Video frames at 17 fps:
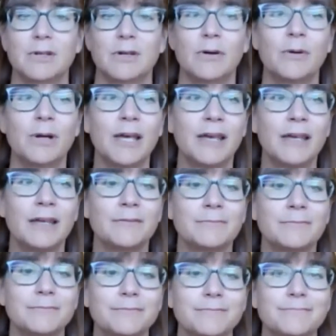Okay,
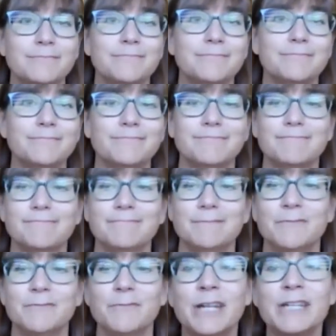
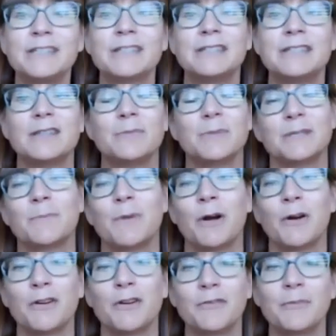racism is
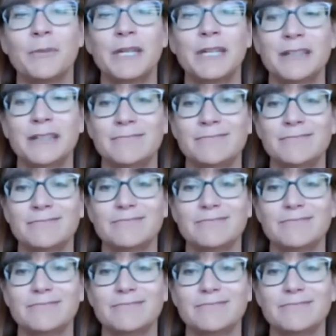part of me.